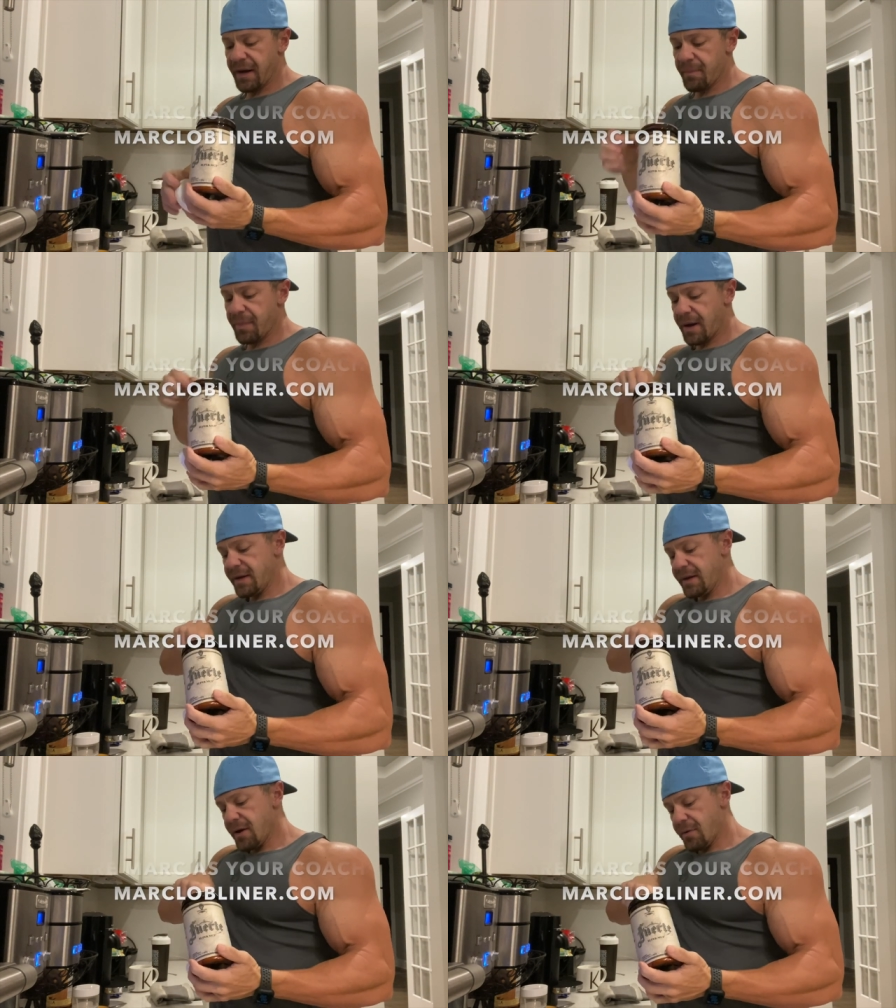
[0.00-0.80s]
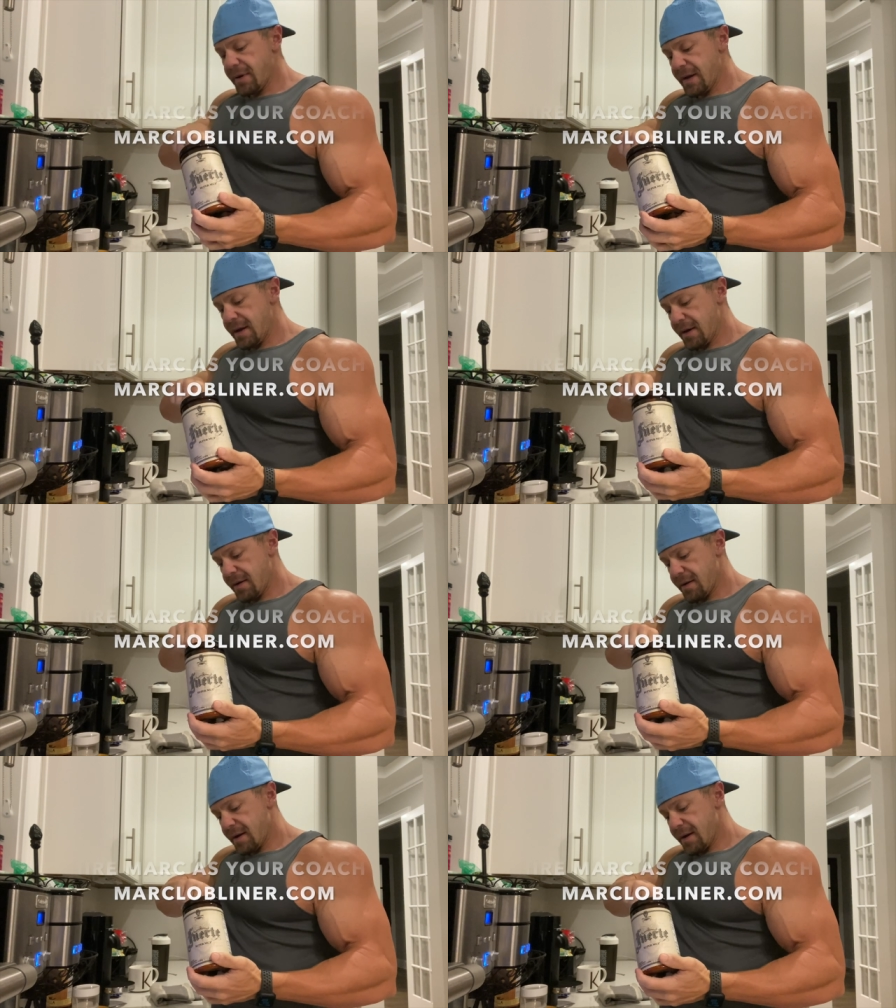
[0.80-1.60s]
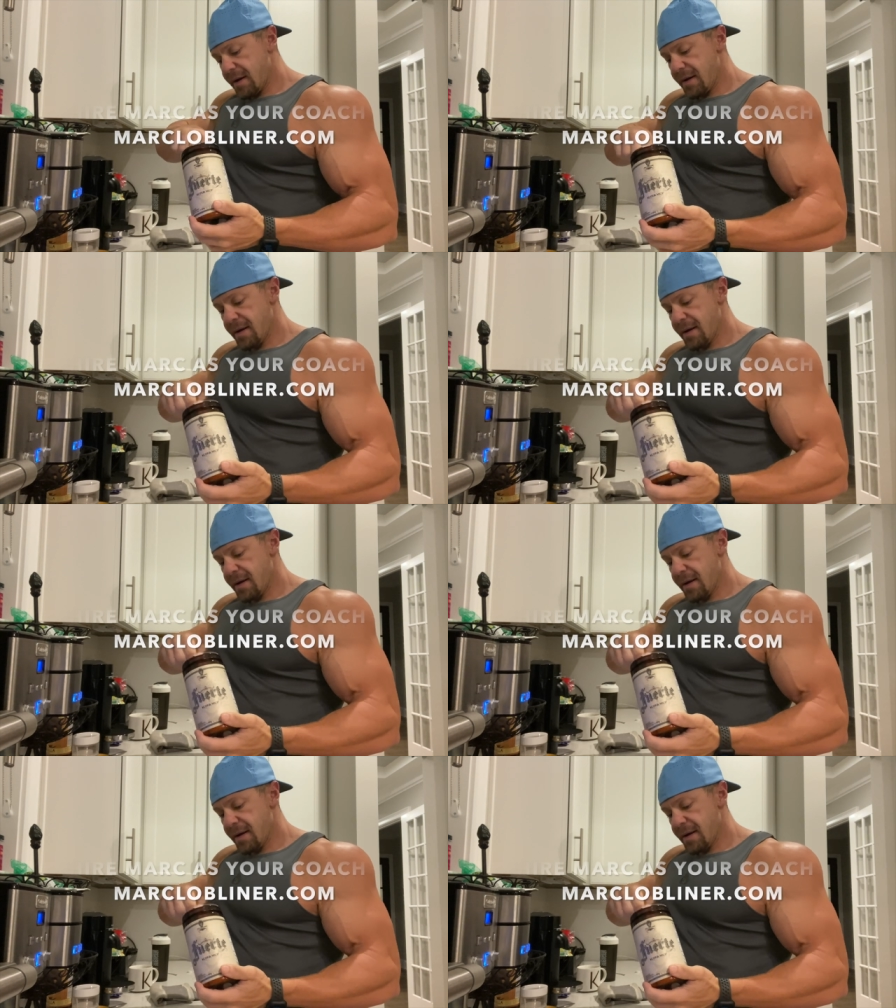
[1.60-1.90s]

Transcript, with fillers: and body going, all right?